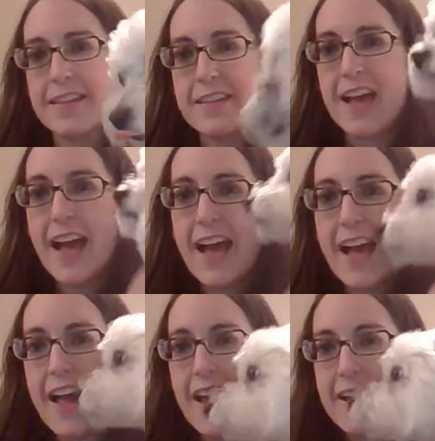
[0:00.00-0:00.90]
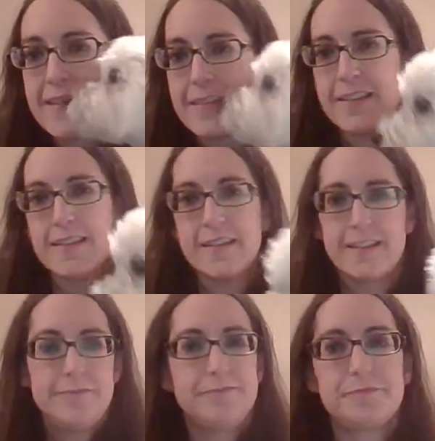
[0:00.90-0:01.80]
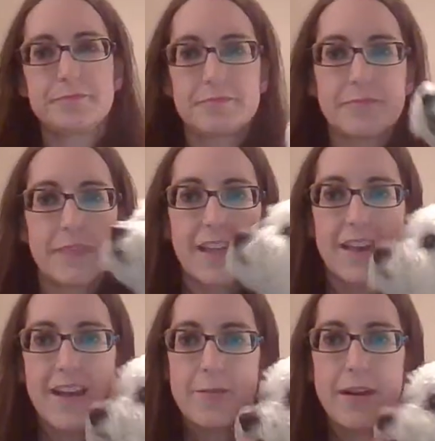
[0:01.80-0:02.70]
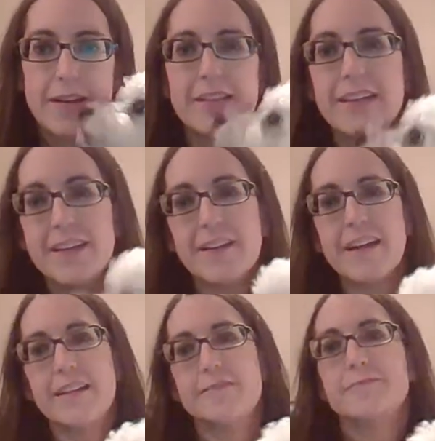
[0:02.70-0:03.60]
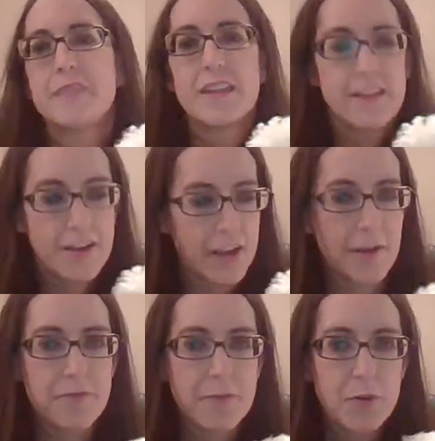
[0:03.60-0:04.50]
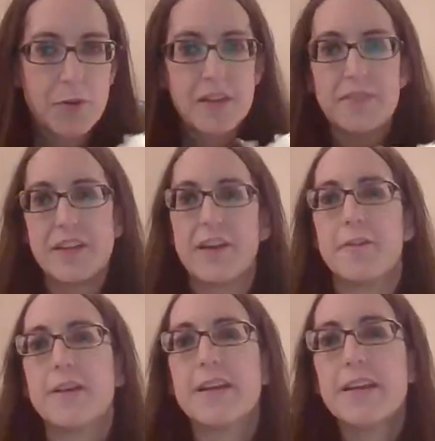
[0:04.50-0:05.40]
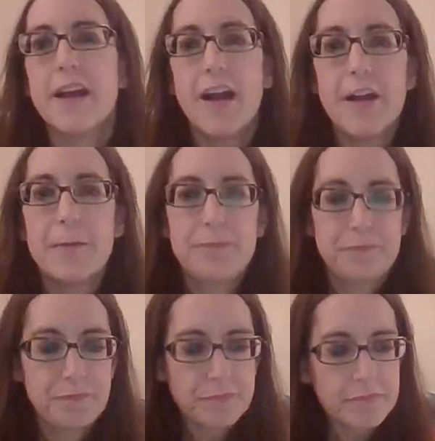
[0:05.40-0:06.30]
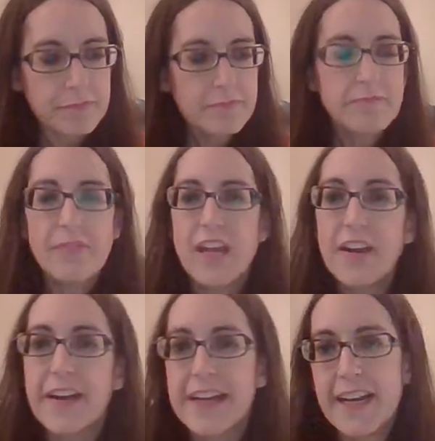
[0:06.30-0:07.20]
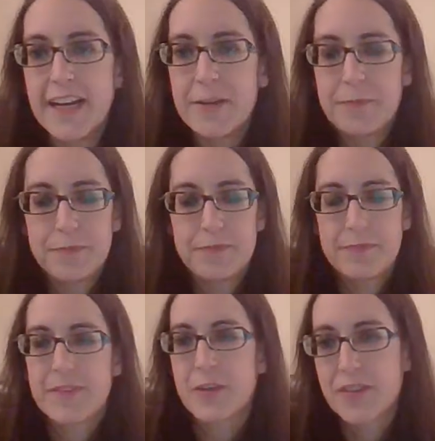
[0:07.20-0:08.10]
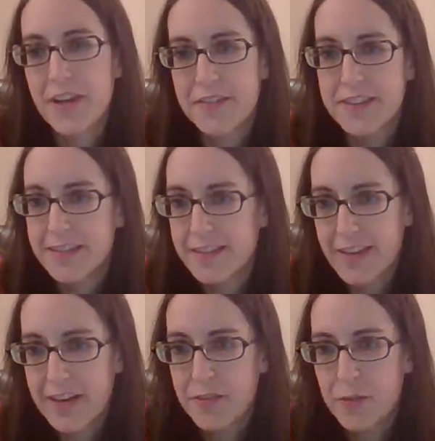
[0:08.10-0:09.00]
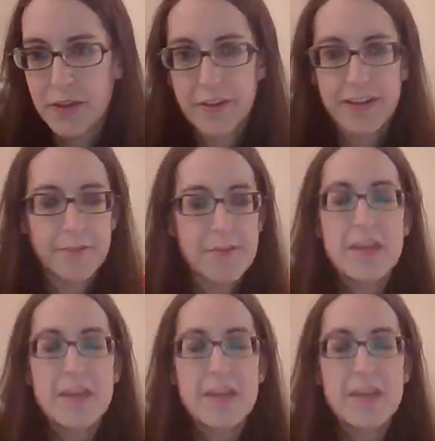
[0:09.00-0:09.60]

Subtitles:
Hi. Hi, Barkley. All right. Okay, I'm recording a video. All right. So sorry if he's kind of annoying right now.